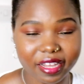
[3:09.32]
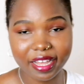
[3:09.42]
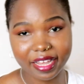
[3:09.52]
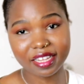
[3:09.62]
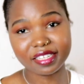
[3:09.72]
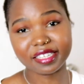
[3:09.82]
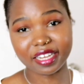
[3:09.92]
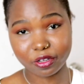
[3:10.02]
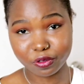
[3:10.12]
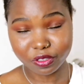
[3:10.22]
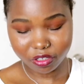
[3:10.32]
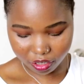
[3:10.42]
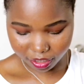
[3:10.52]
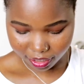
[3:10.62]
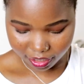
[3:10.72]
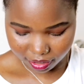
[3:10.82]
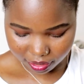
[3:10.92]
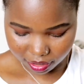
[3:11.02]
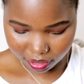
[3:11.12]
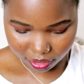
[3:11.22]
And I also got it
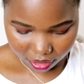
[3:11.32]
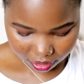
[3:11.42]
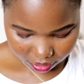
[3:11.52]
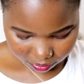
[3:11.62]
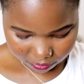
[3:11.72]
in a